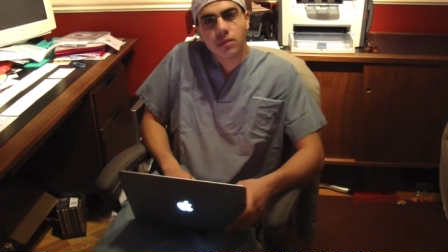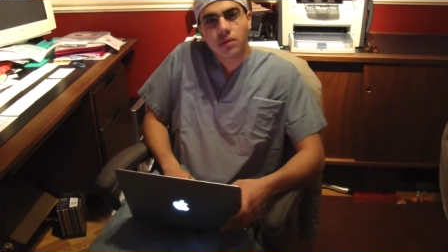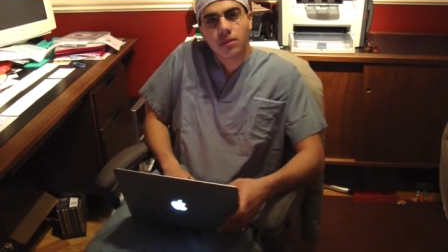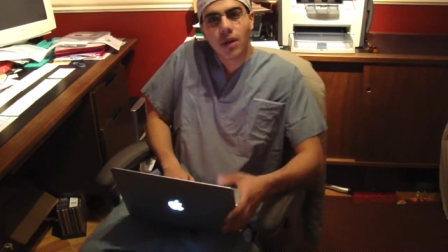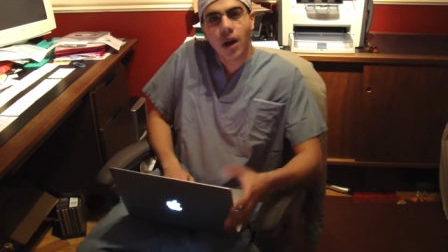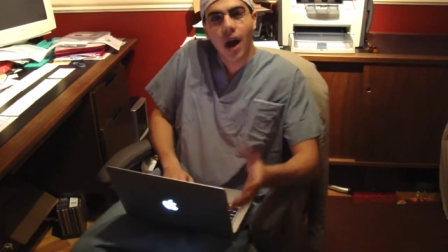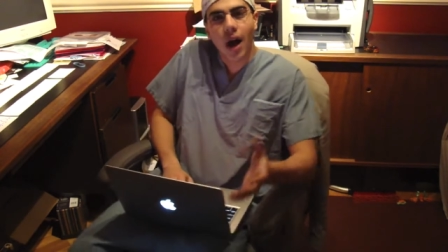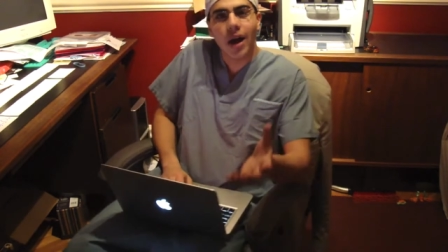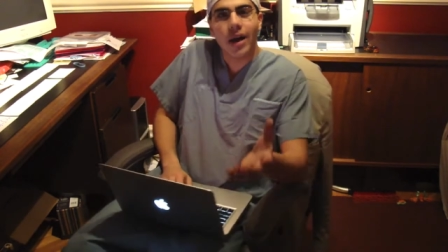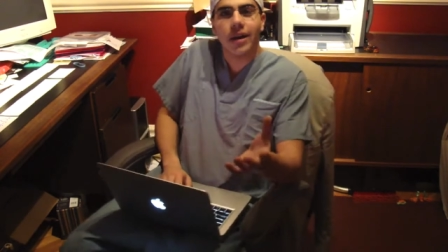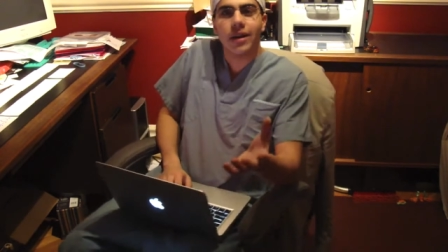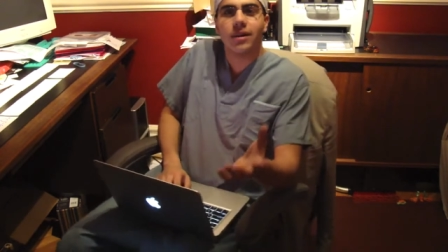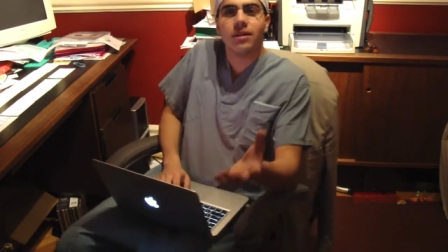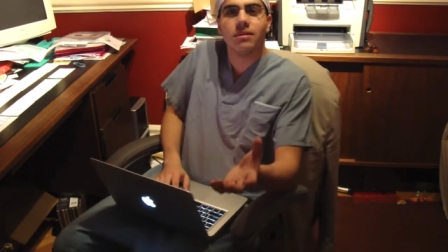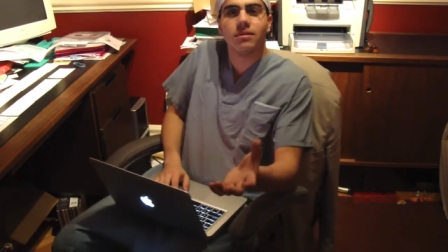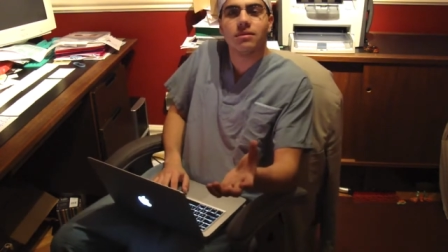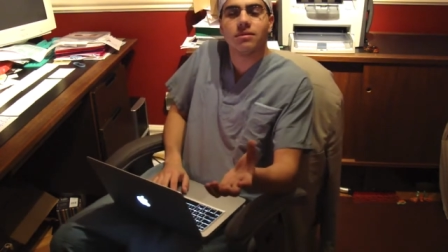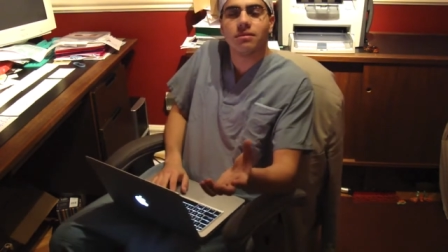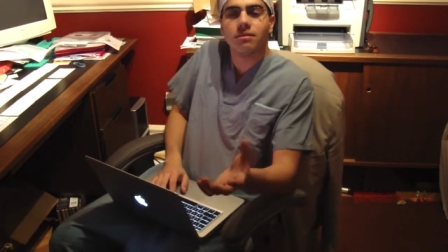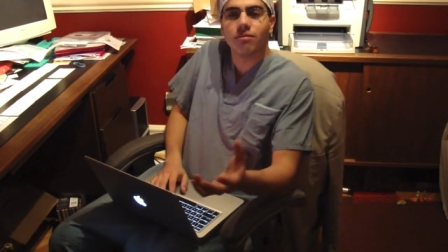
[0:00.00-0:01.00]
Hi,
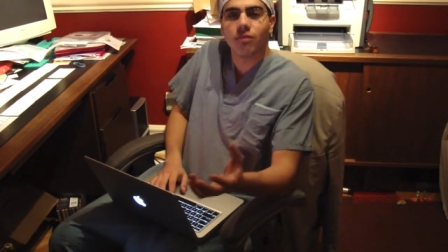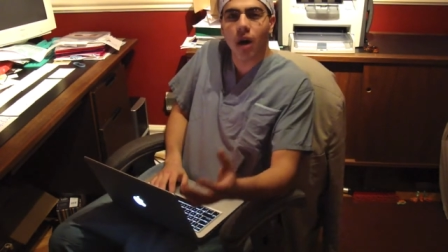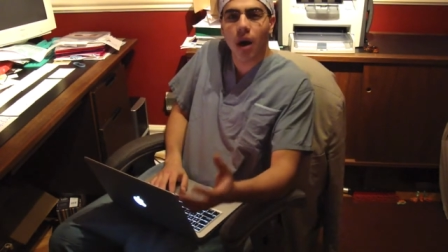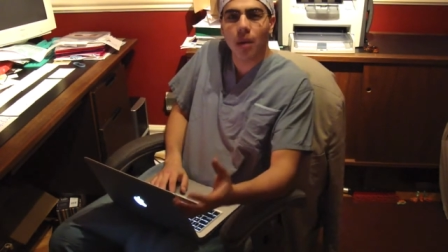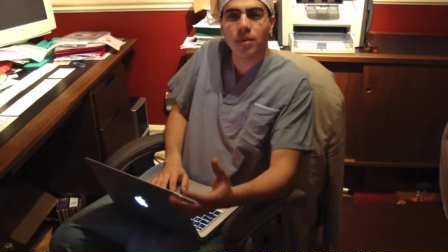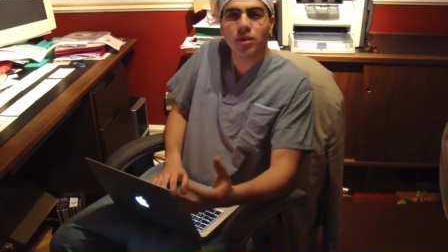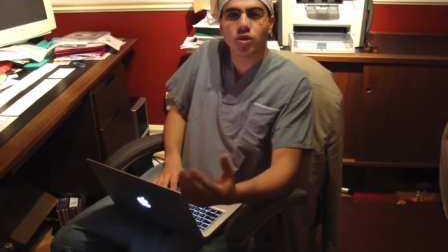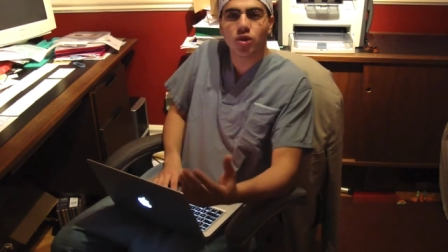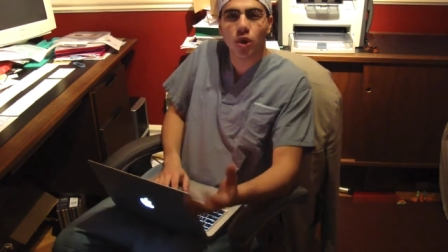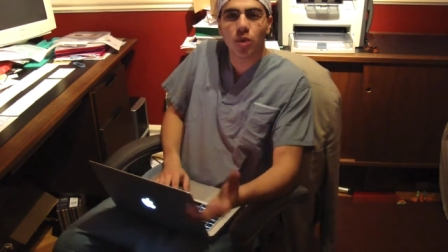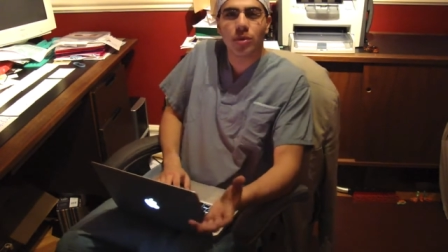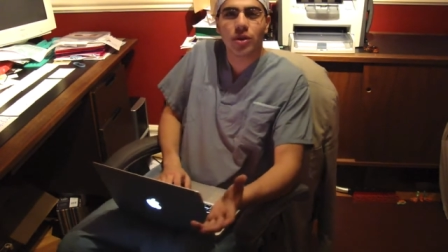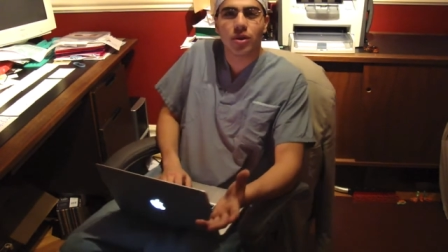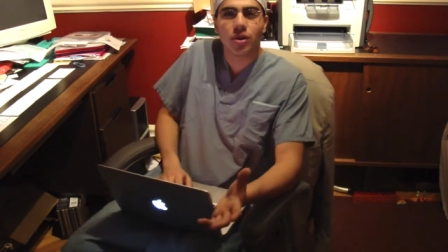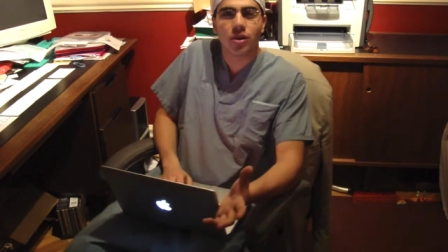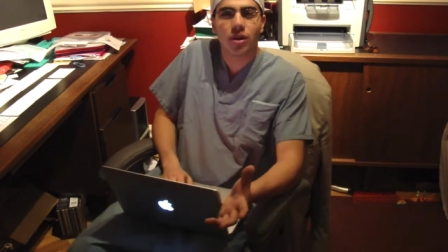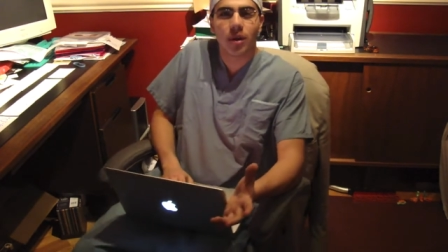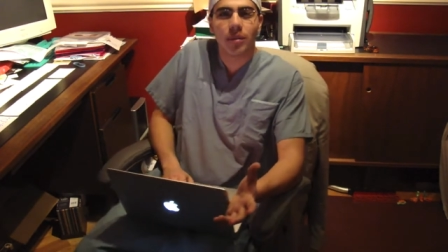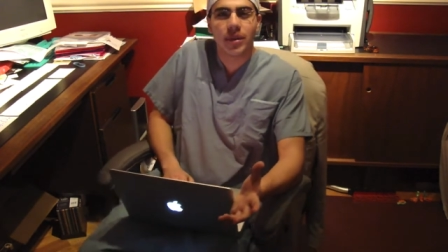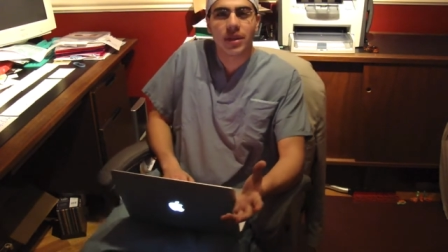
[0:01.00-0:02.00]
Mohammed told me you were
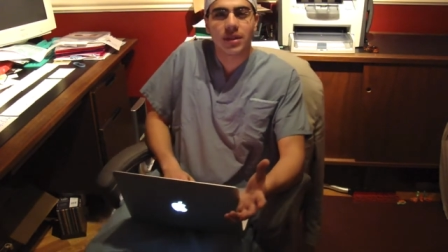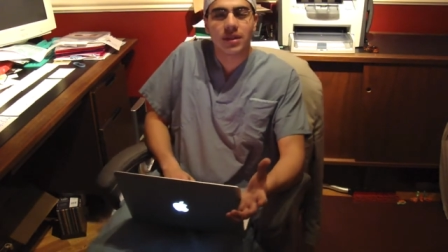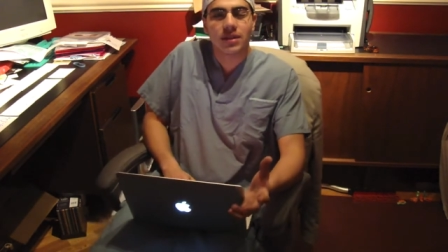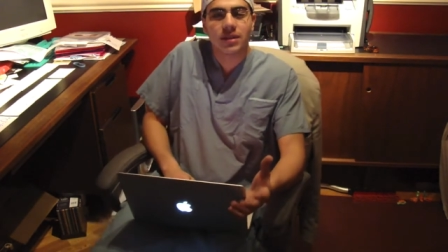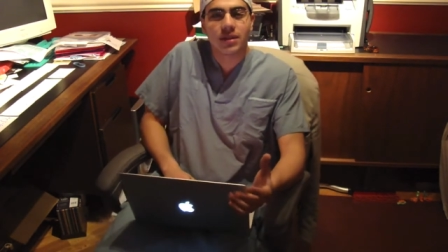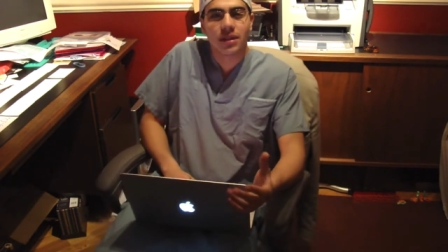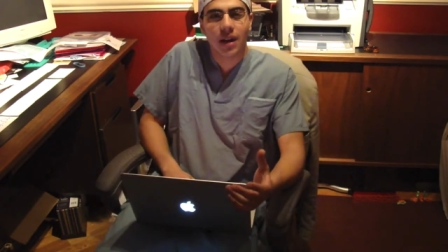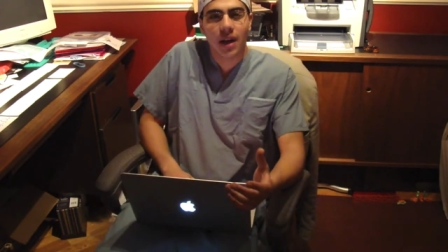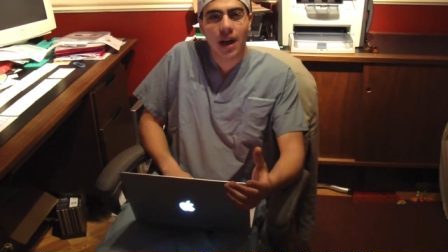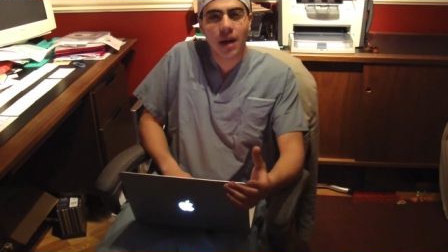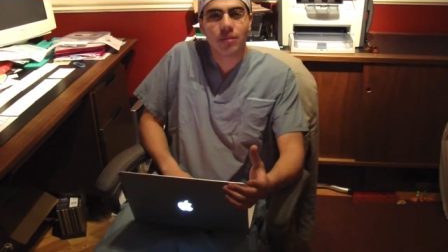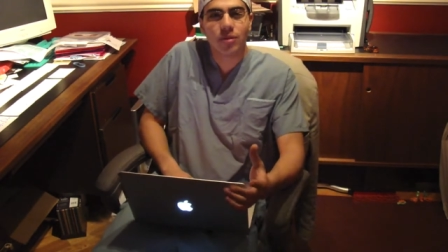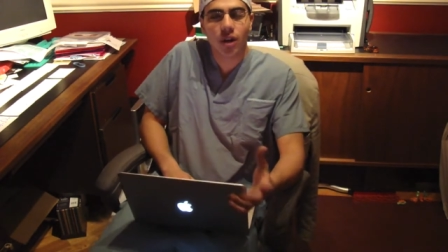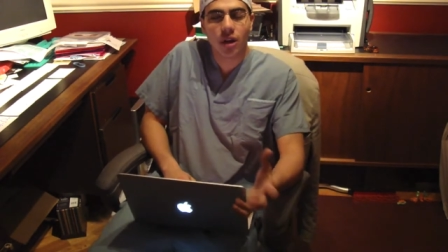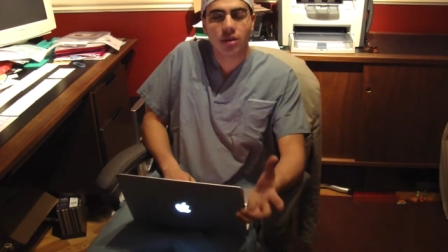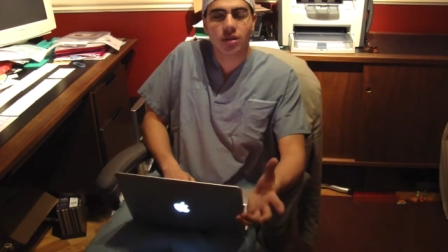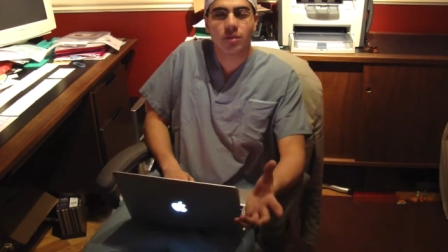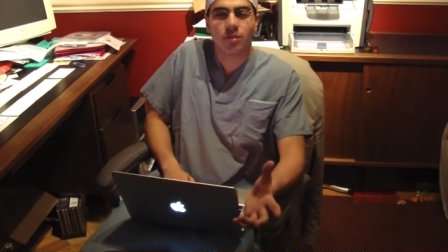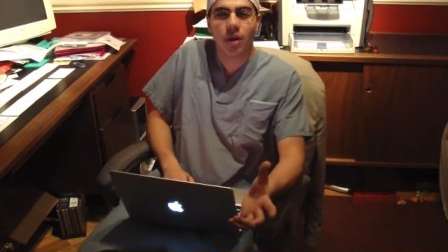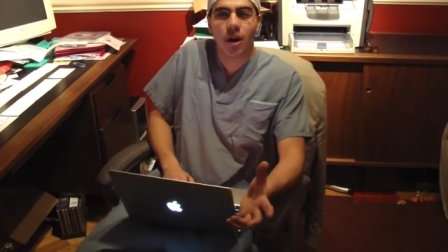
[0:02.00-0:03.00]
coming. I'm
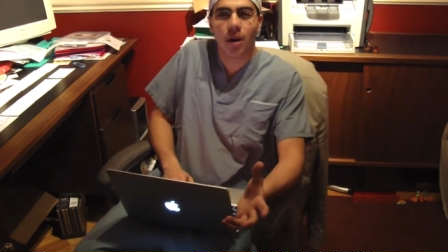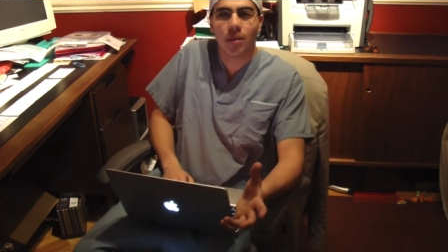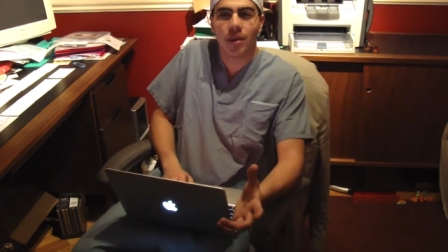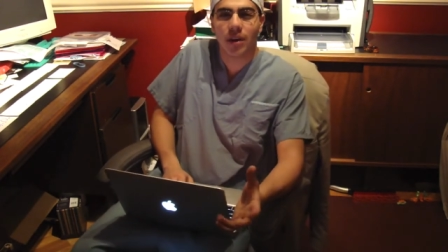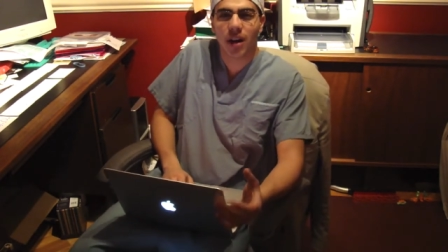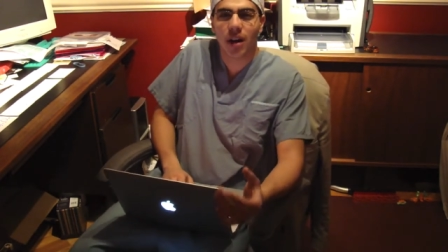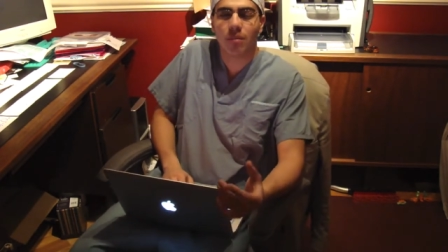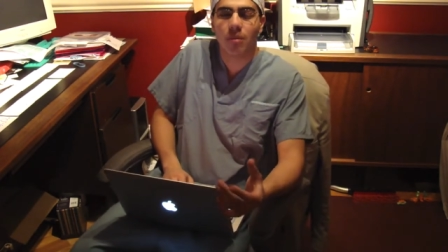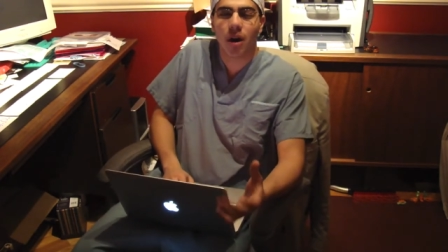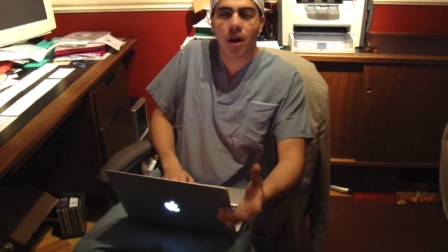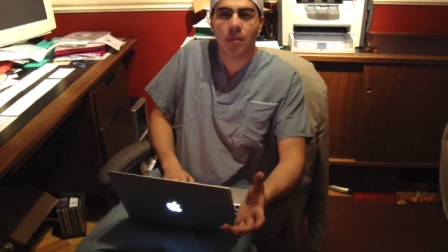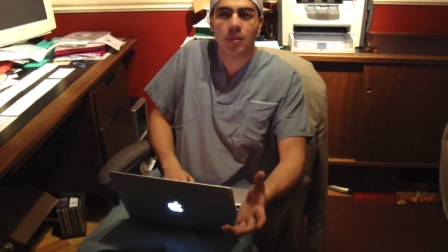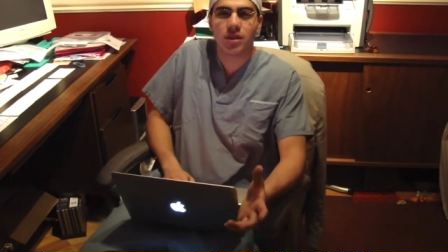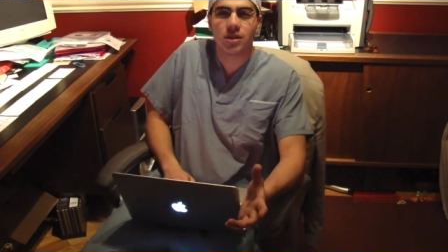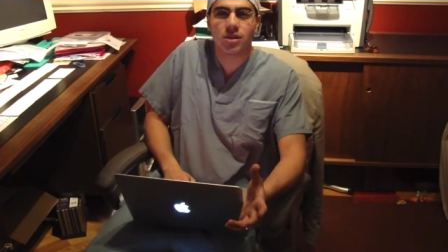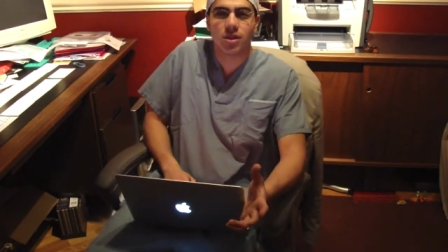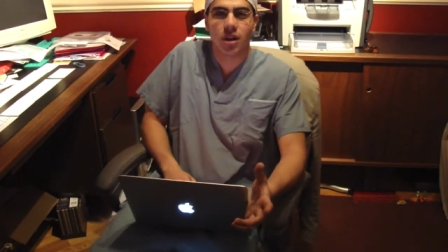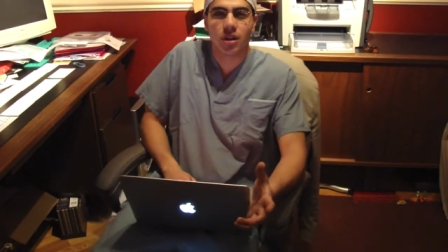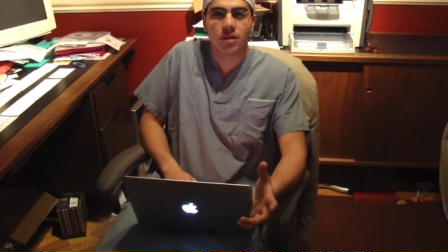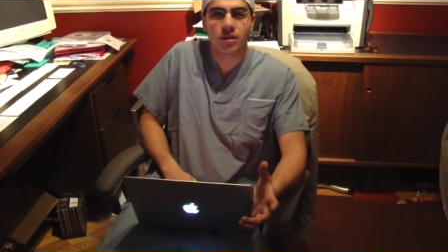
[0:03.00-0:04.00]
Dr. Mohammed. I'm Mohammed's
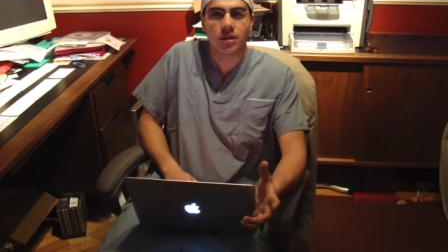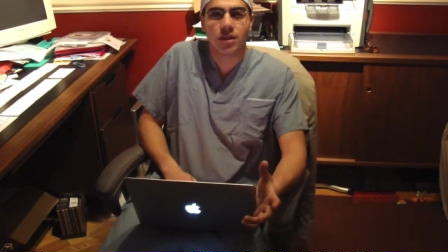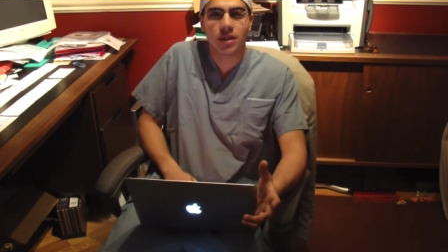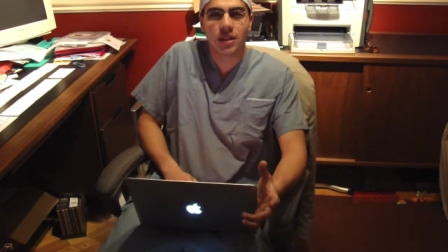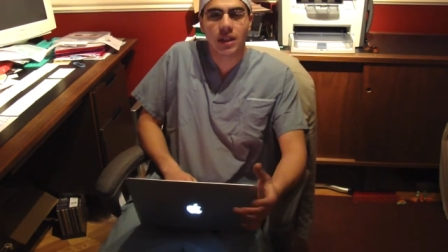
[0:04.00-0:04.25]
doctor.